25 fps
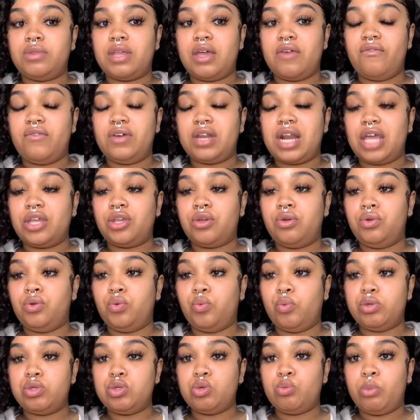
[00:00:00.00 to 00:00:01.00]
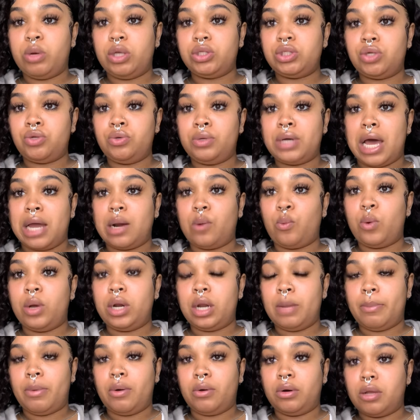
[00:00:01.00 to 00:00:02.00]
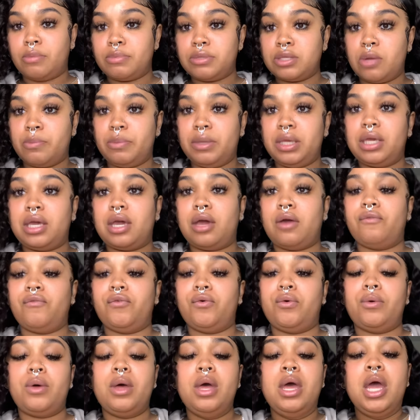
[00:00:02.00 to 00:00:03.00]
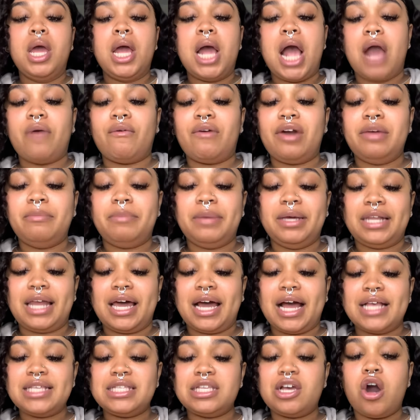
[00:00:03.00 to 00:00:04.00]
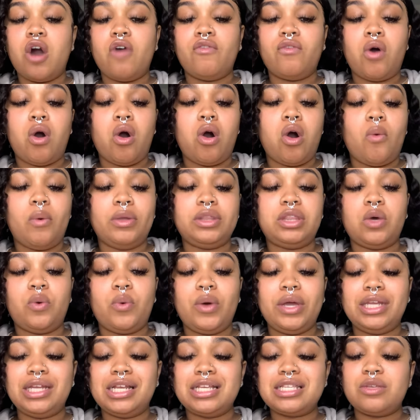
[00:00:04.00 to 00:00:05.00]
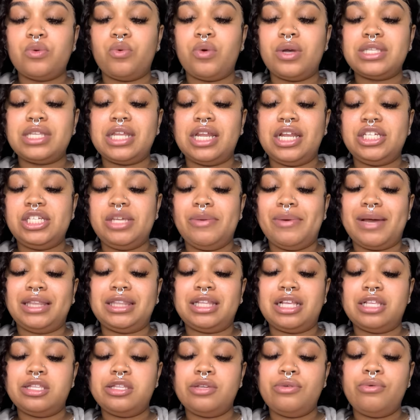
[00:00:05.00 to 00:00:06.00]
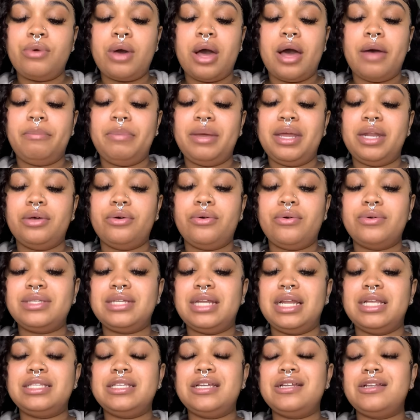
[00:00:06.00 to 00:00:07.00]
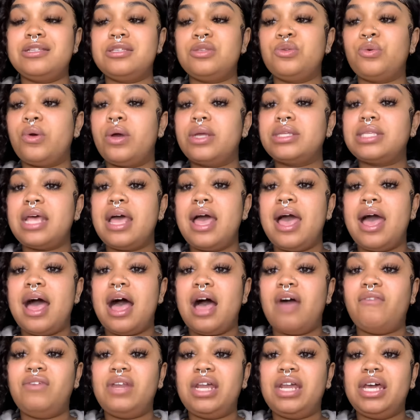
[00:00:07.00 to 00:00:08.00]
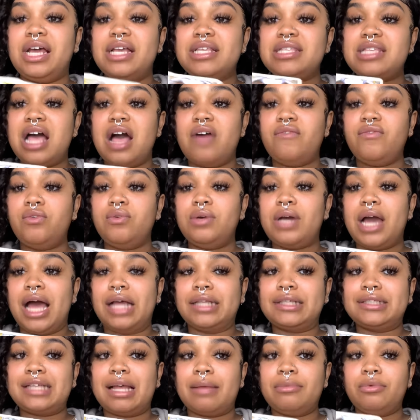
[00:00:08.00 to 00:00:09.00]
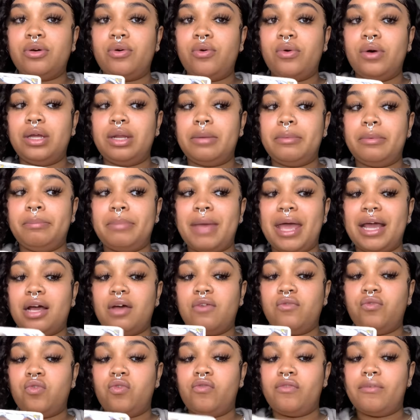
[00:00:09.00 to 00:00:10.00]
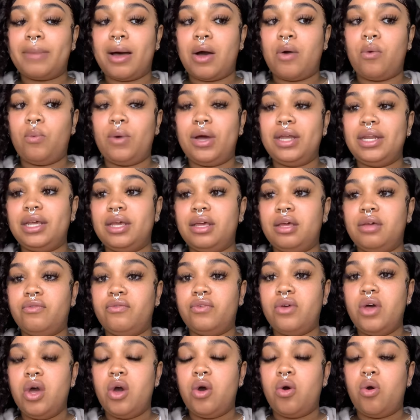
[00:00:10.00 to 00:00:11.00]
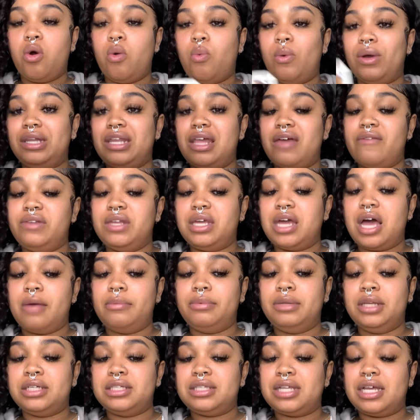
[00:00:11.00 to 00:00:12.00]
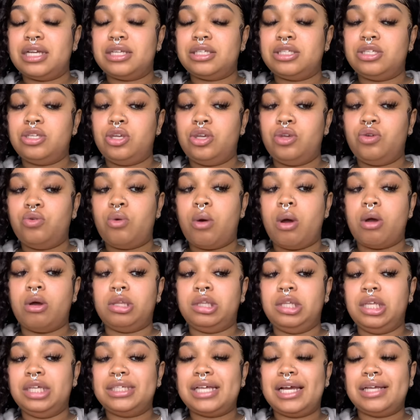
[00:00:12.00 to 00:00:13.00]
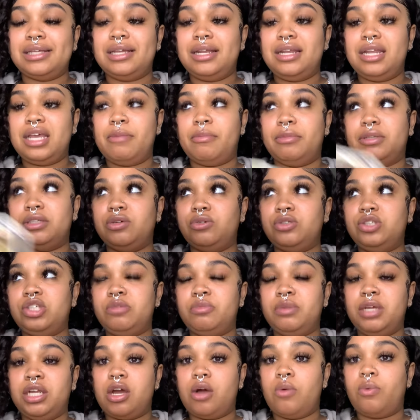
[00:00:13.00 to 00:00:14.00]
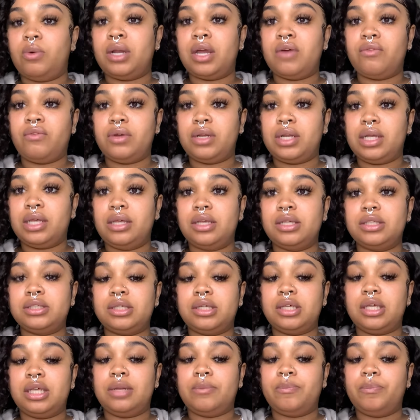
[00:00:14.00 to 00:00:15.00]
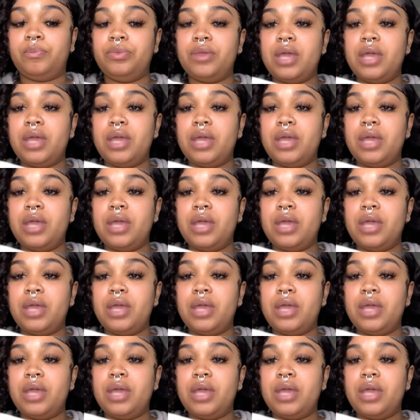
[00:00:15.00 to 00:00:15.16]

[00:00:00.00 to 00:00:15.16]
They feel like you're doing too much, you gotta one up on them, so be careful. All right, but like I said, overall with the Queen of Swords energy, you got the two of Pentacles and the Ten of Swords. I feel like it's time for you guys to stop going back and forth about what if or what leveling up looks like to you or looks like to them or social media or whatever it is, and